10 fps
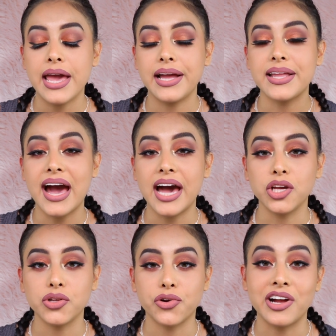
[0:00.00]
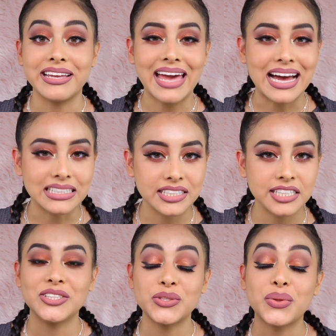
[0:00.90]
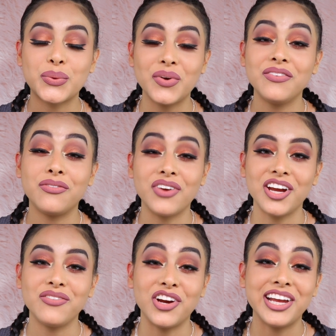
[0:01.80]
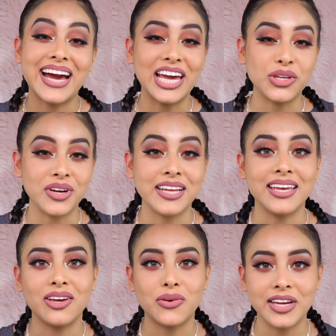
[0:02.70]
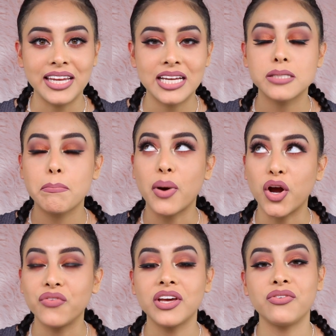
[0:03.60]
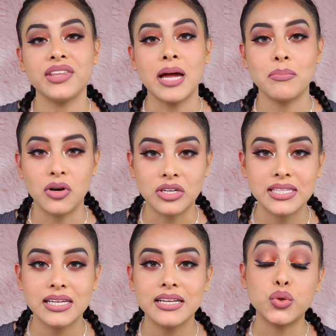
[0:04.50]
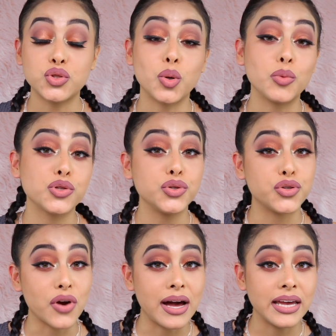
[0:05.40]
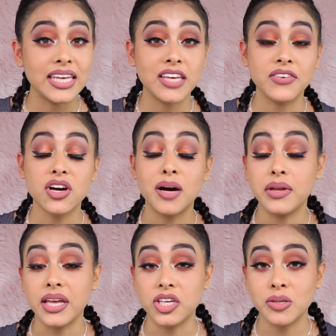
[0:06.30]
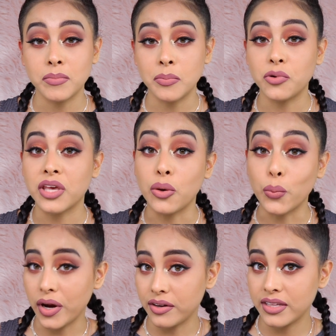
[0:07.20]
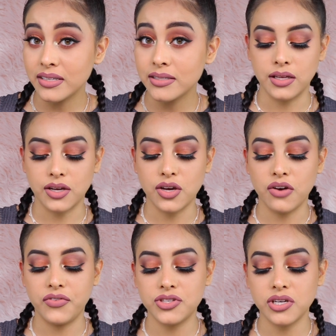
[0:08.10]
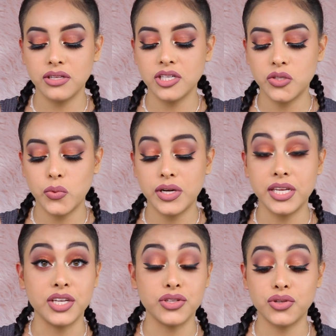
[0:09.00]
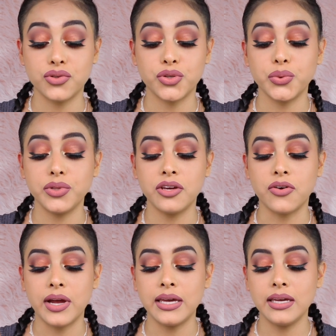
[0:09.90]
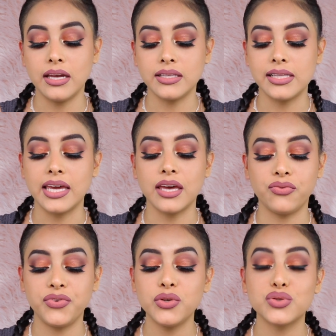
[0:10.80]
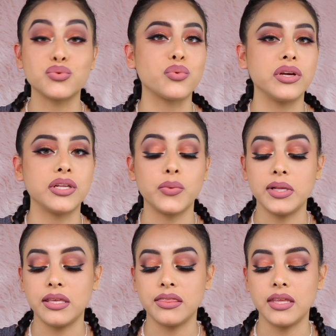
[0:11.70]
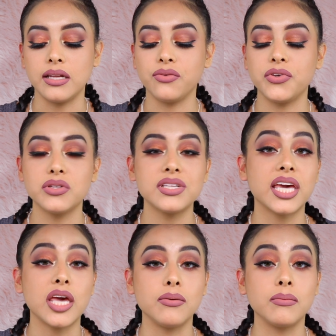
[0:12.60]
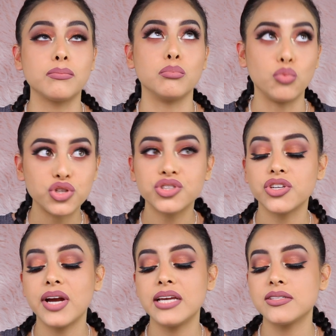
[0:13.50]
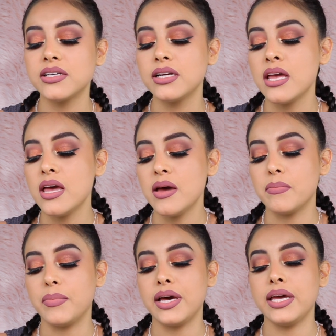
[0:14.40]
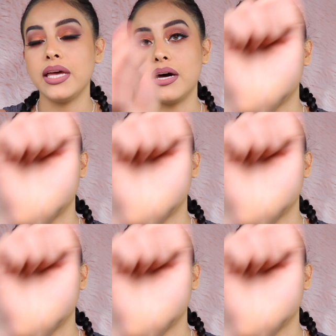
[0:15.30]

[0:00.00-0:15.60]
and hyaluronic acid. So 3 very, very hydrating ingredients, perfect for that person who's normal to dry. Even combination people can wear this. The coverage on this one is truly great. Like, it feels really, really thin. It feels like a moisturizer, but